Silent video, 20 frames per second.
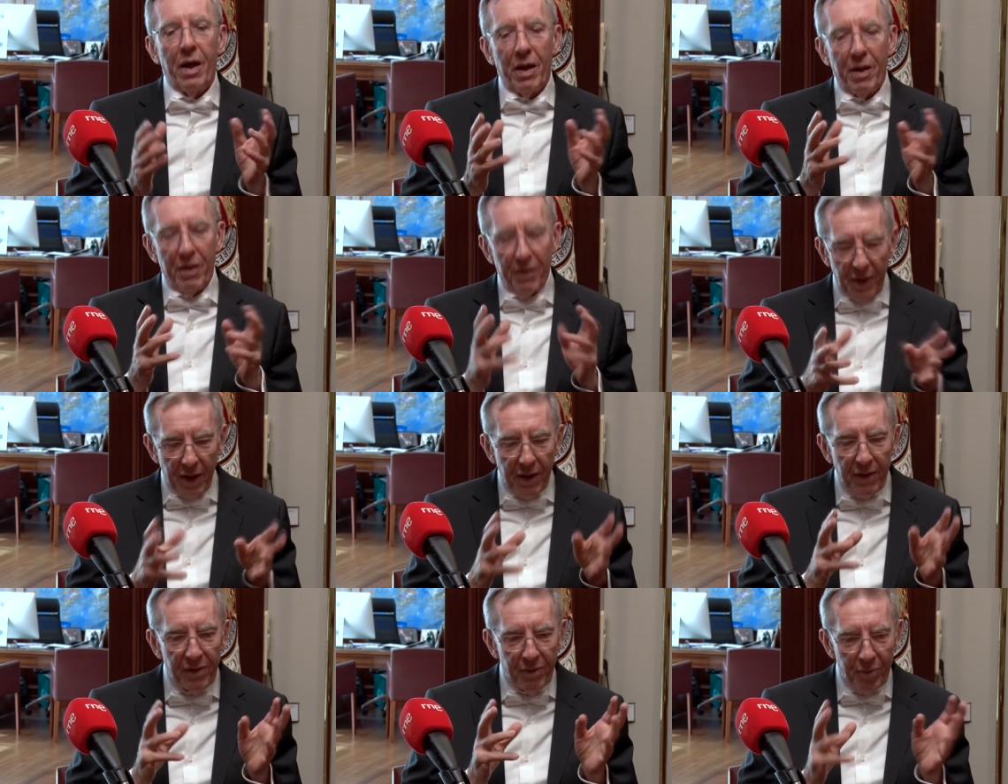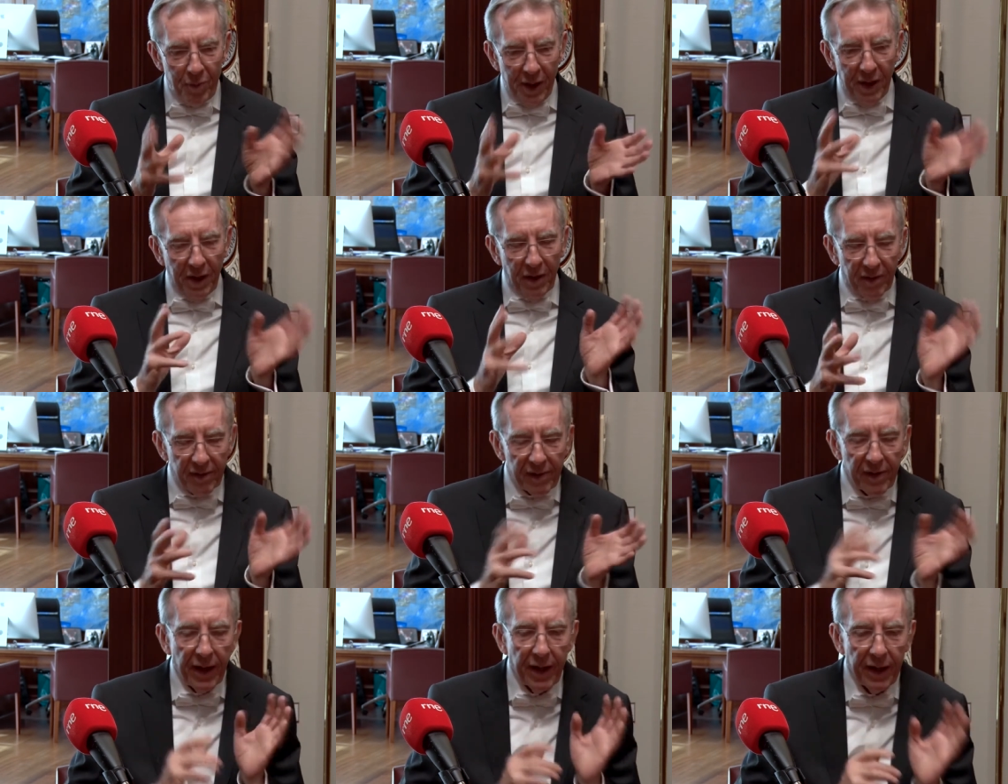This being
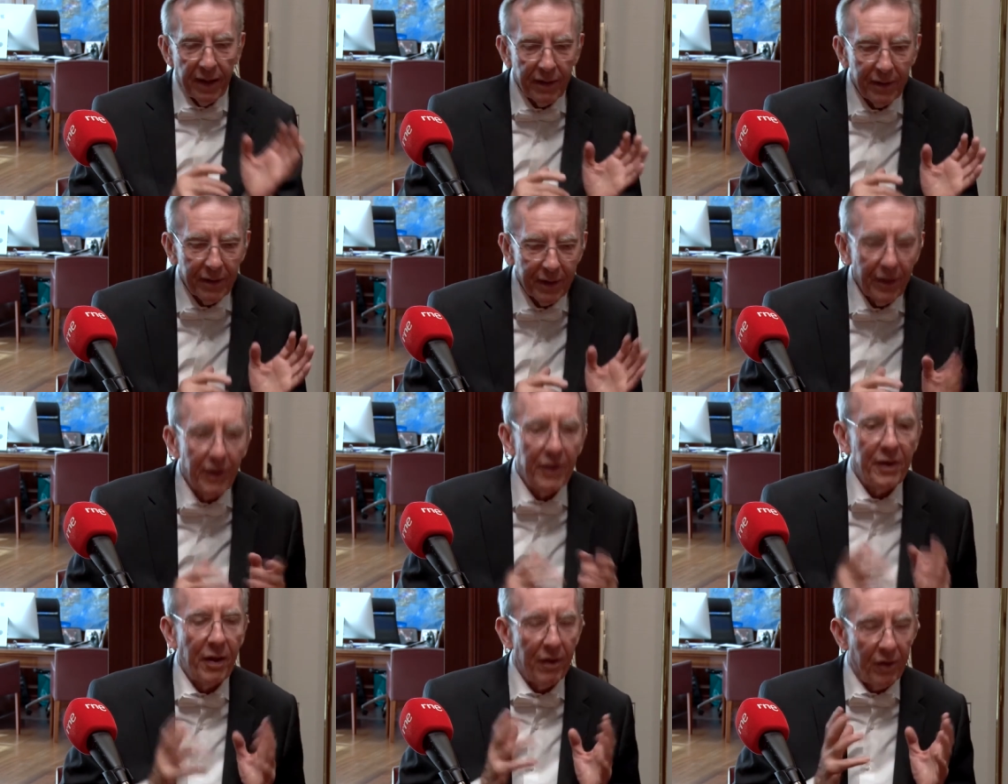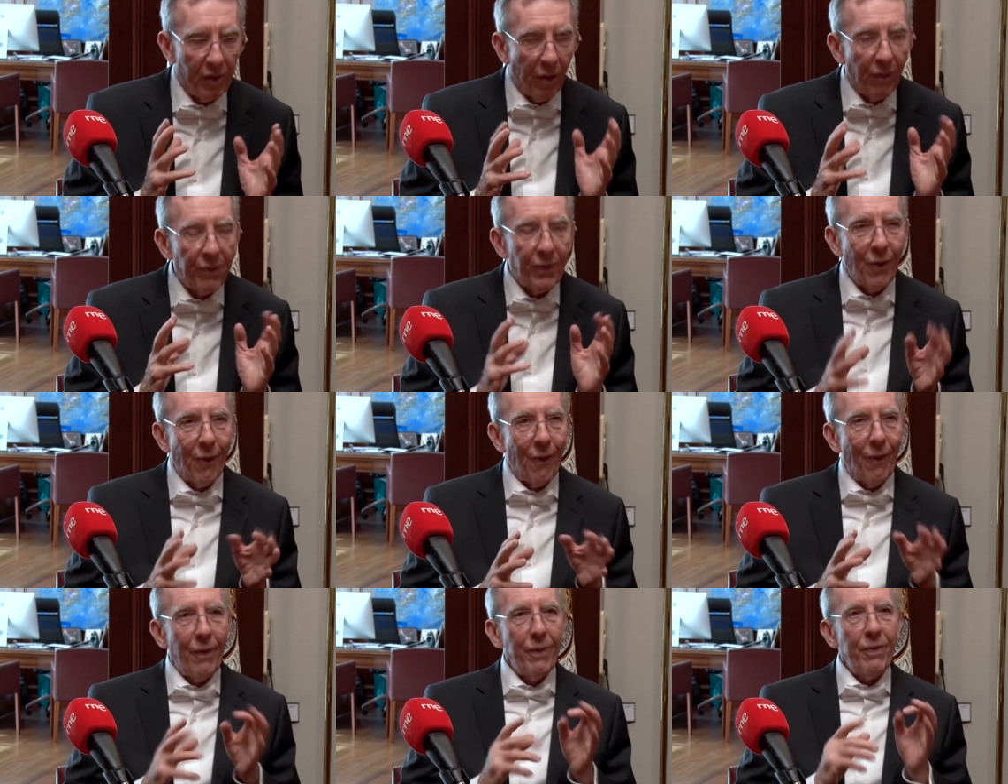said, it is of
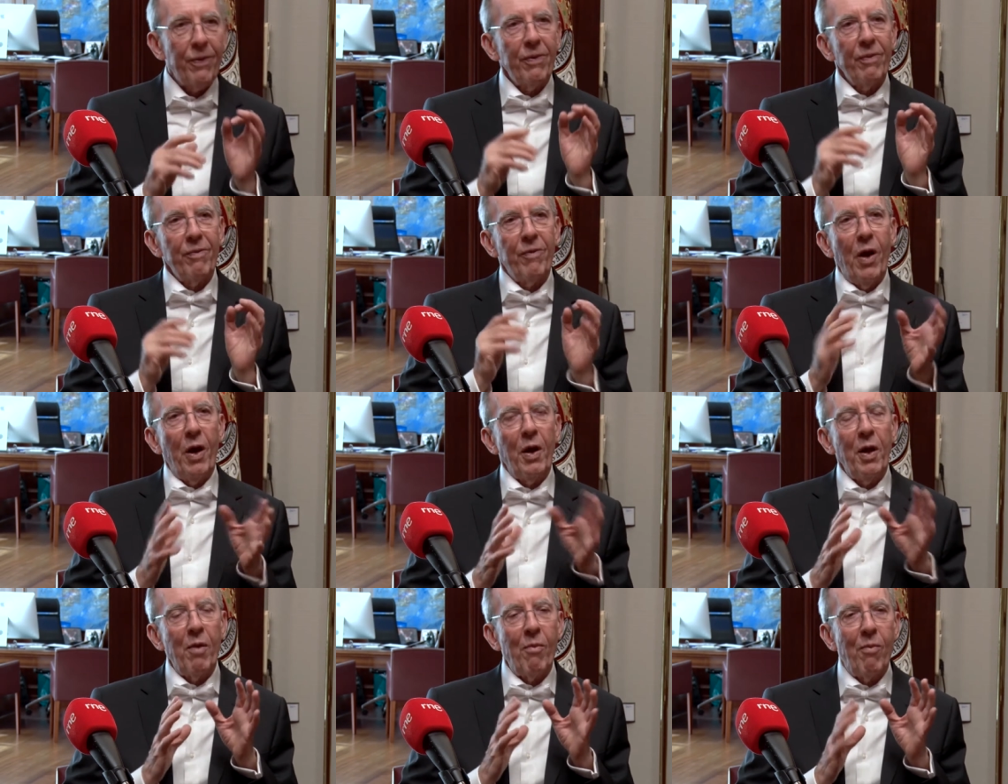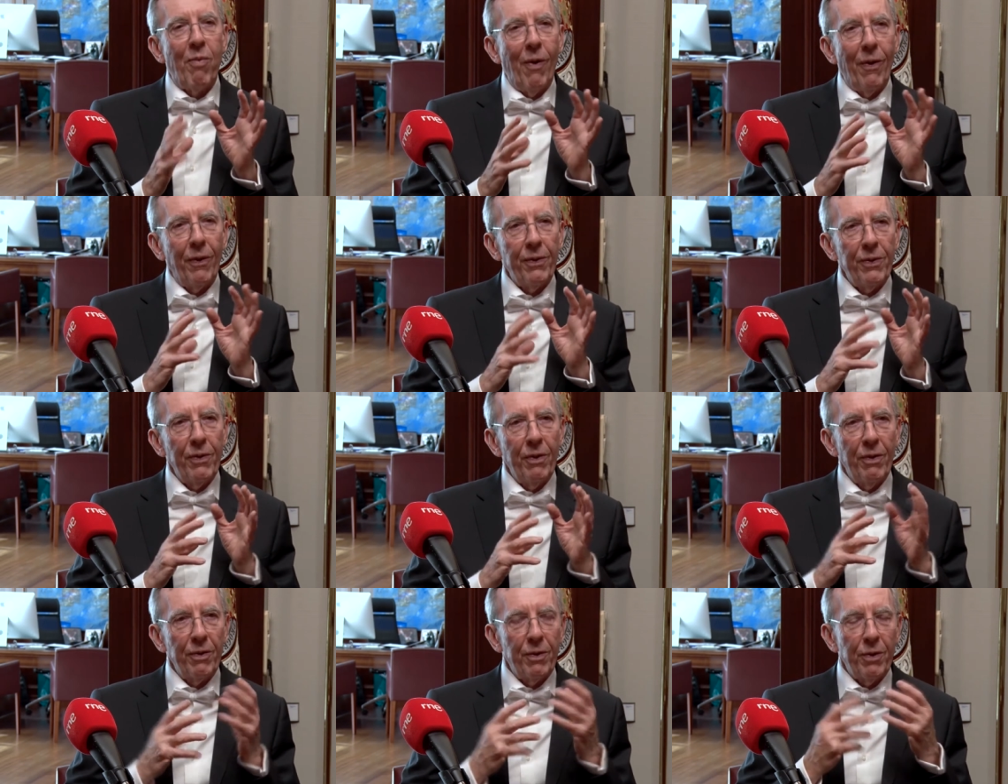course very
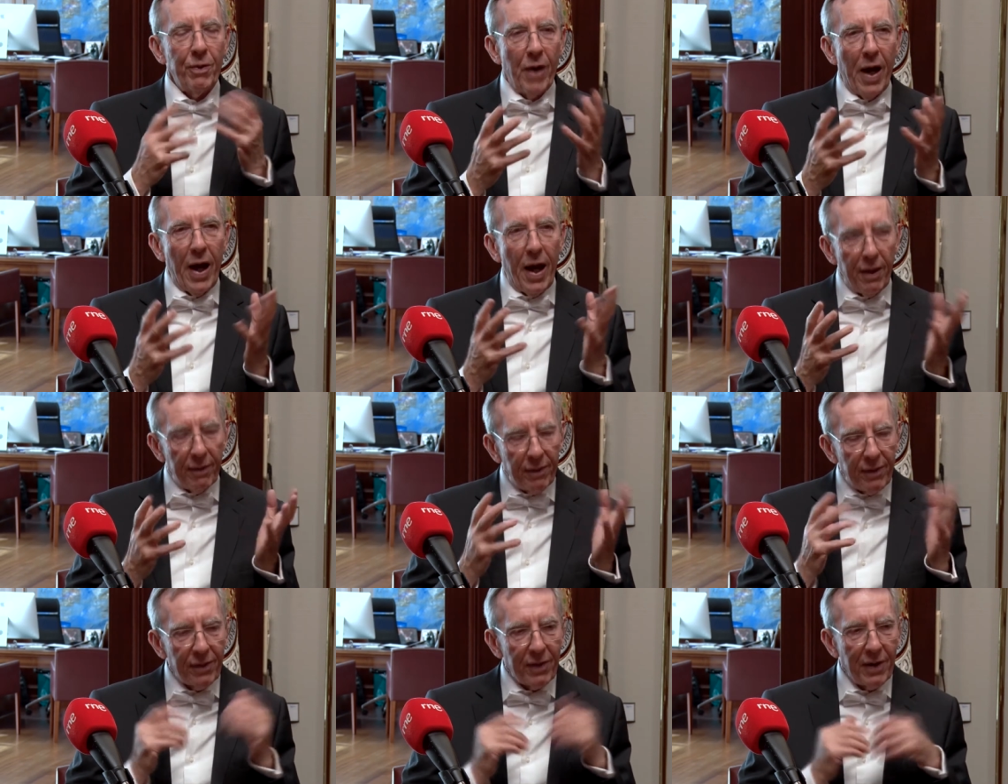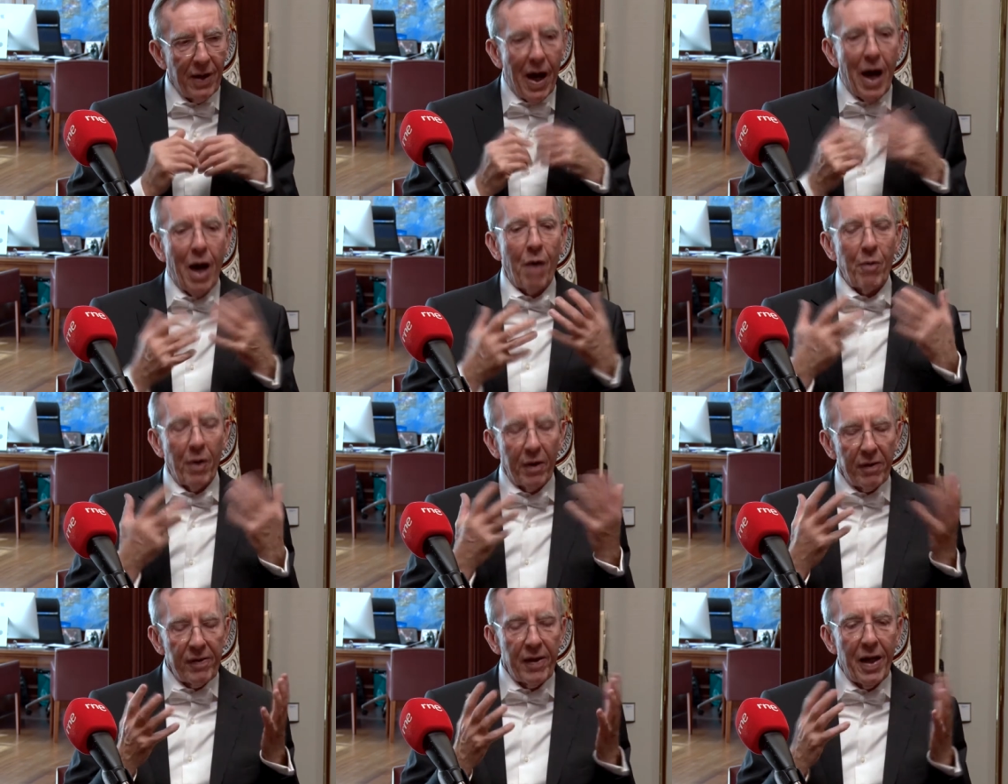important to ask
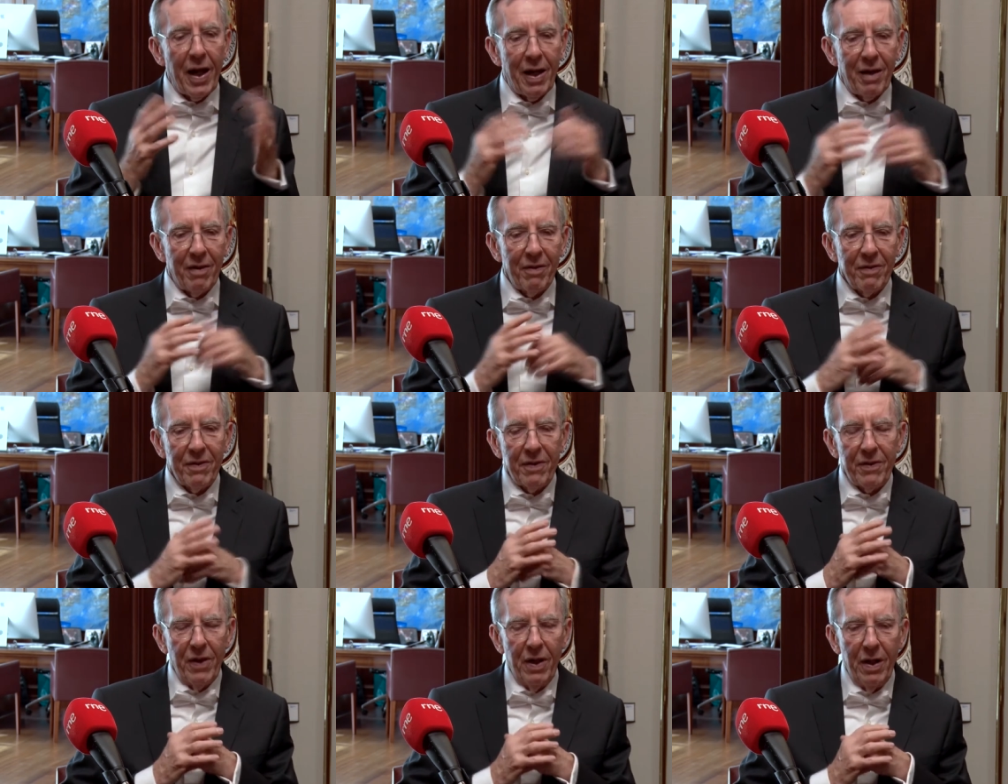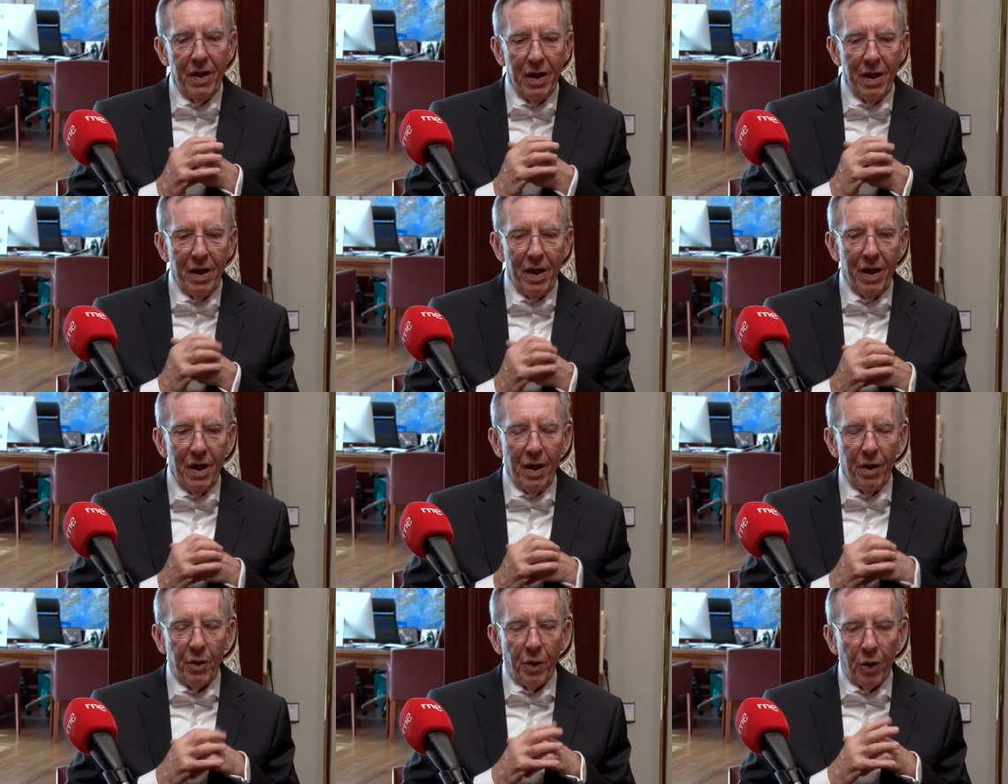ourselves
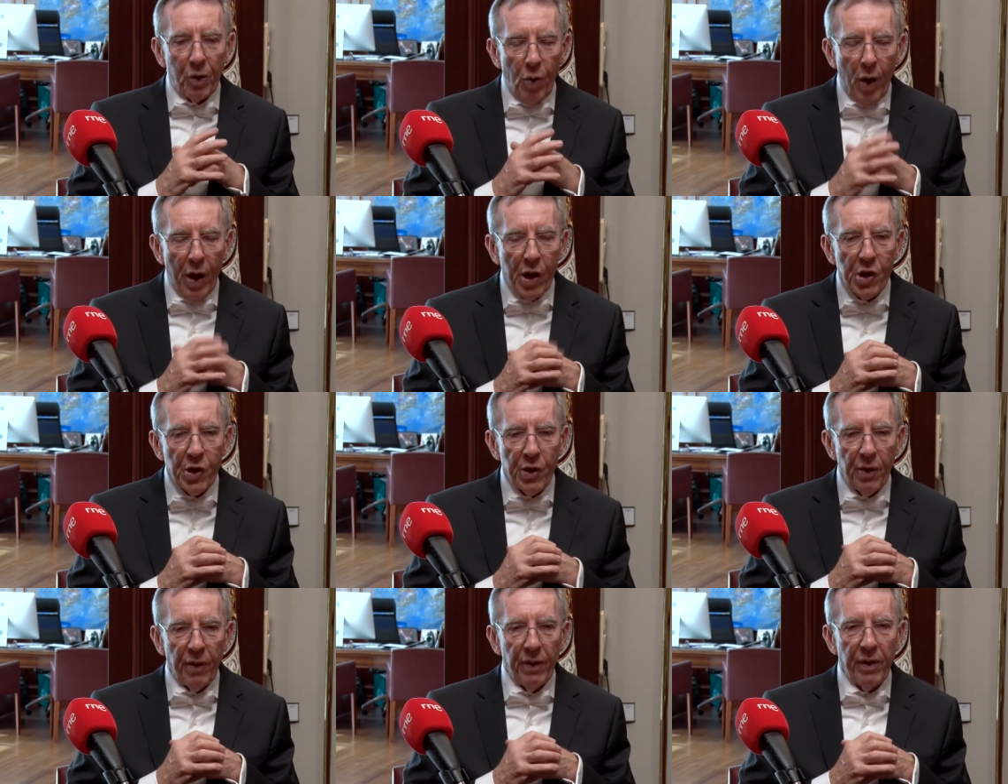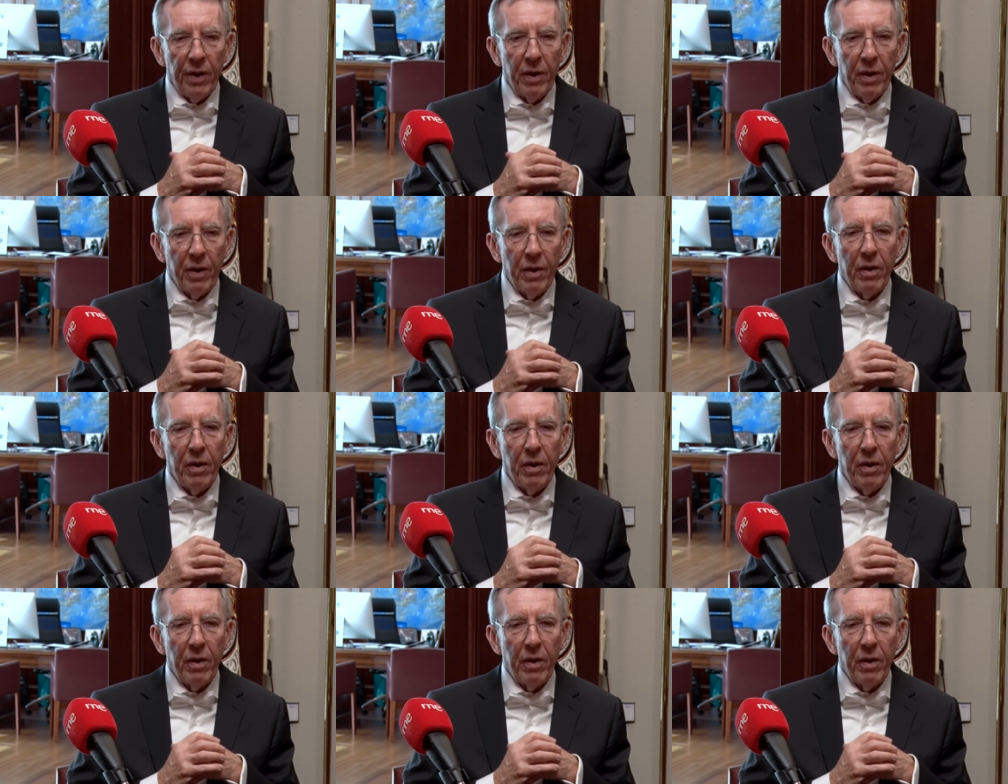the question